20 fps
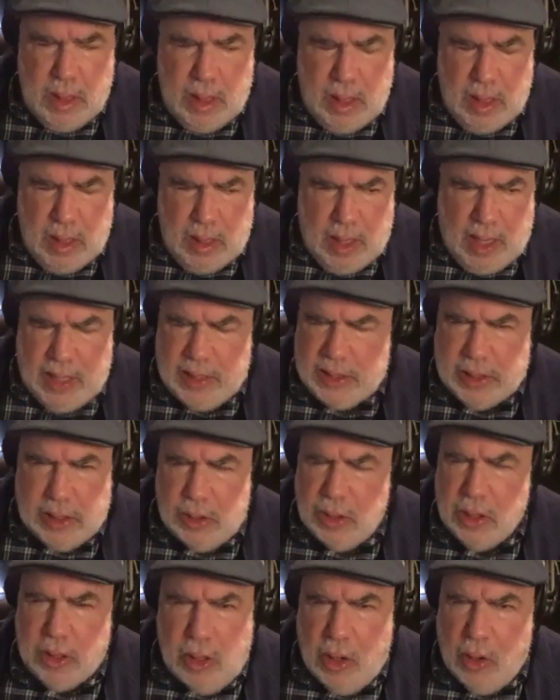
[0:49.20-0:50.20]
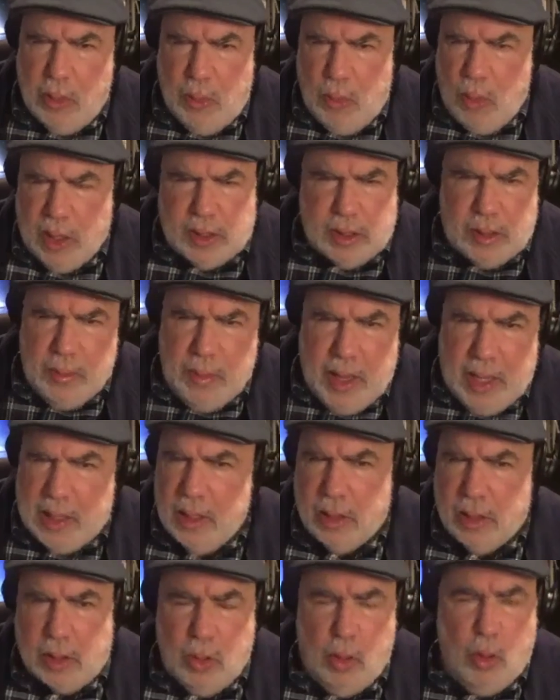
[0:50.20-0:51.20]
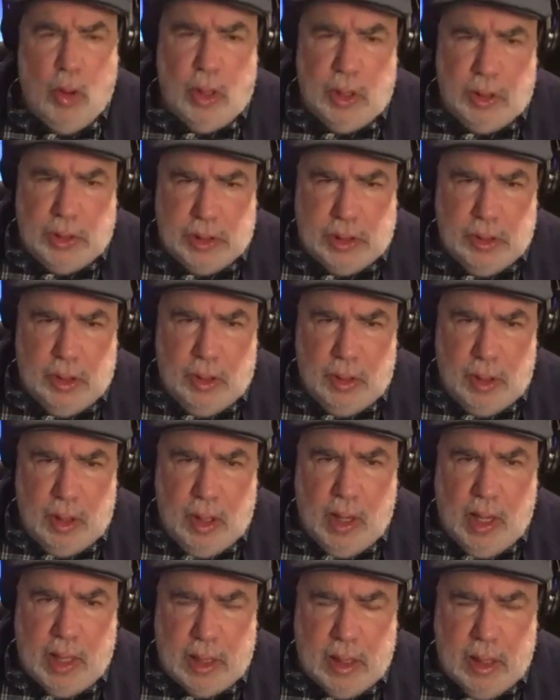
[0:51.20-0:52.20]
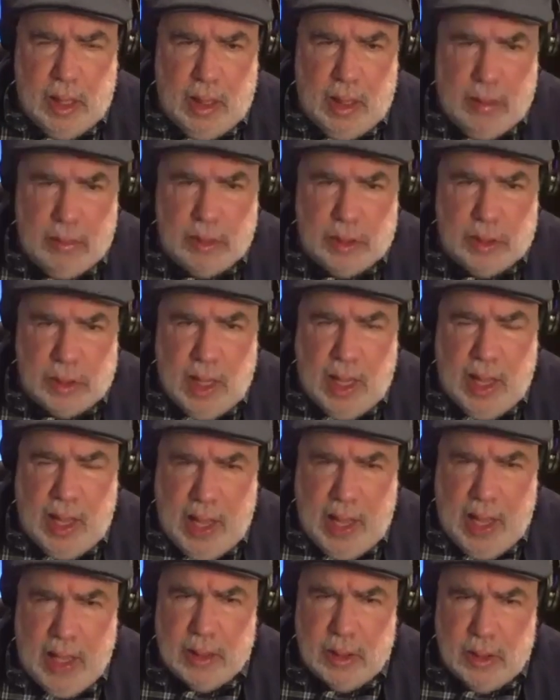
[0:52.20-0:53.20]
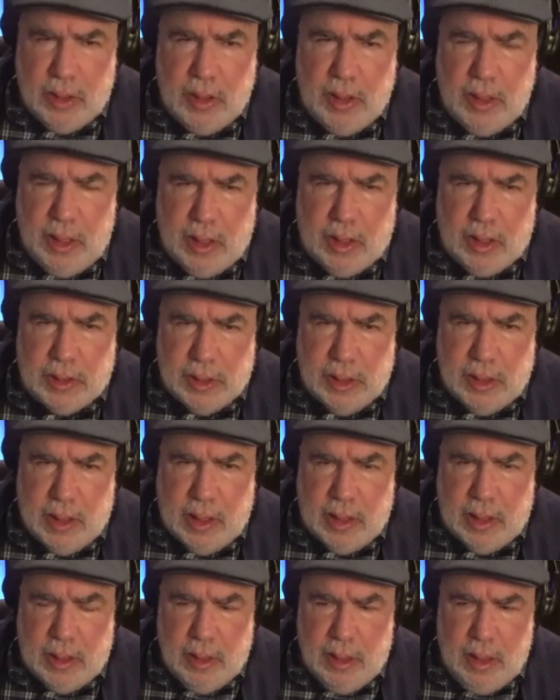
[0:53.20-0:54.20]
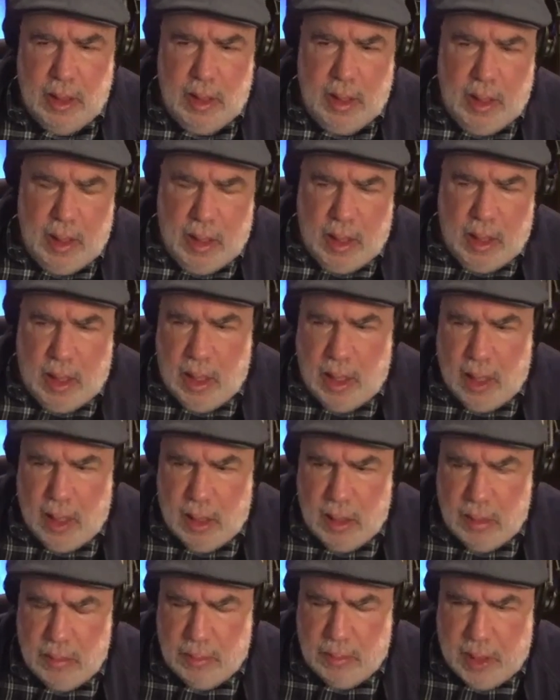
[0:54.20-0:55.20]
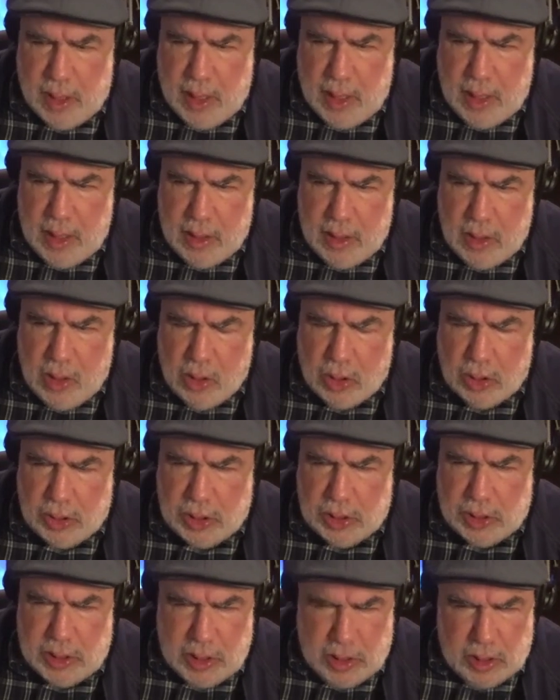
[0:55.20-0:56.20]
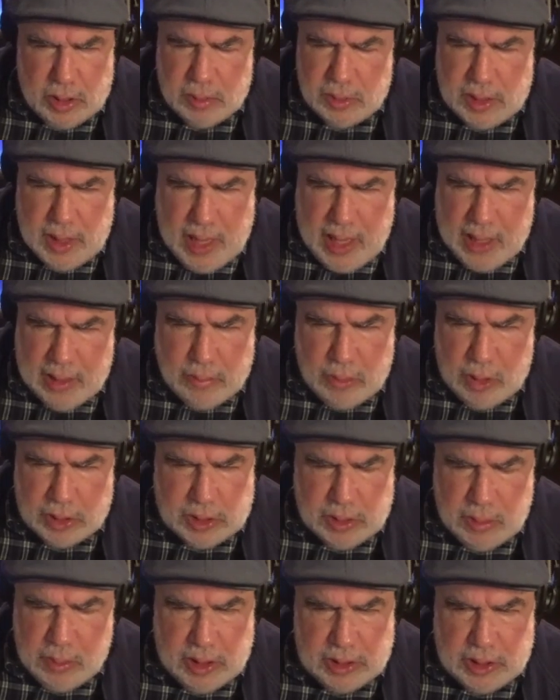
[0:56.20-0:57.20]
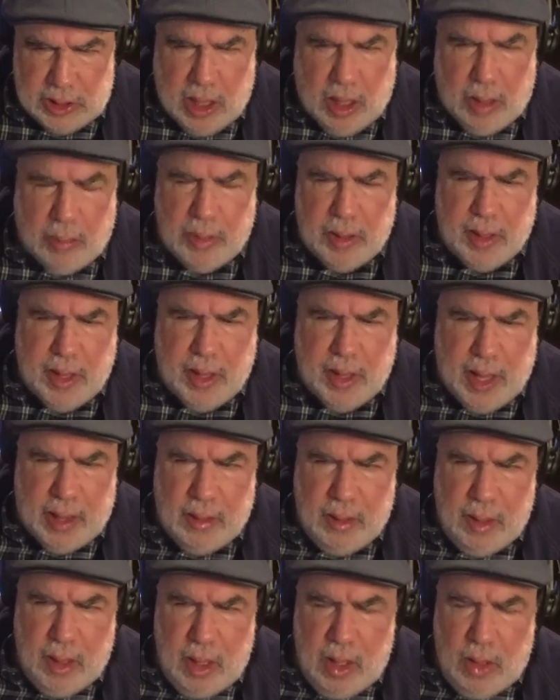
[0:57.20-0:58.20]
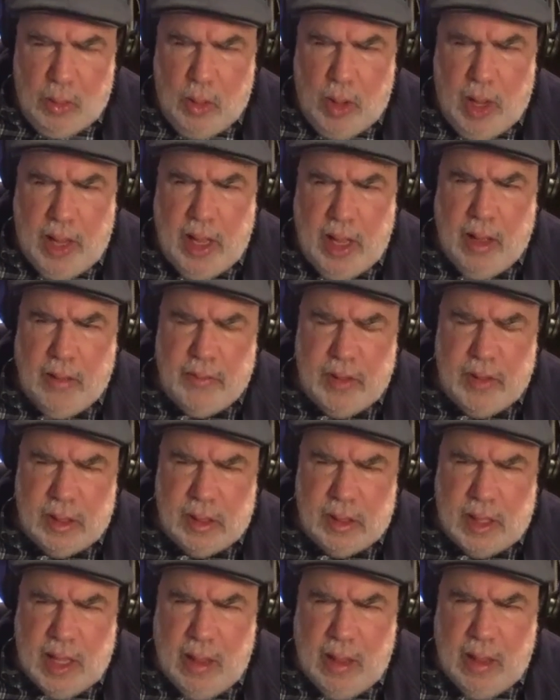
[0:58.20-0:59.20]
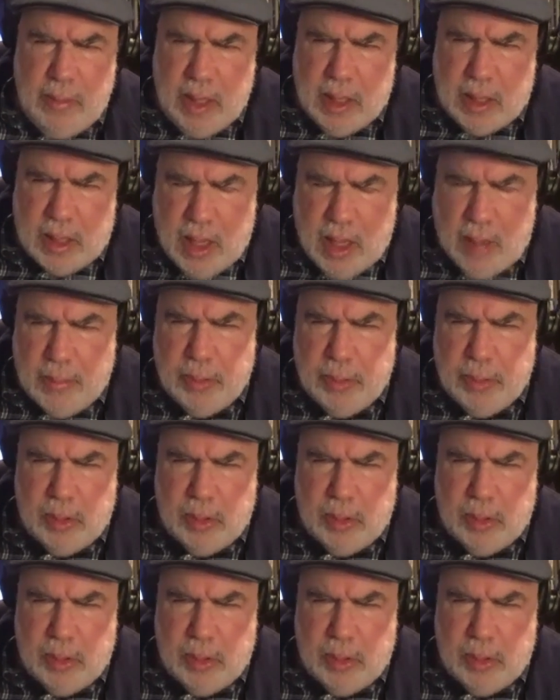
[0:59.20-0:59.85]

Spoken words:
I still didn't know what to make of the chords, though. You know, I had good ears, and but I didn't know. Still, Dad wasn't much help in that way. Evan gave me a couple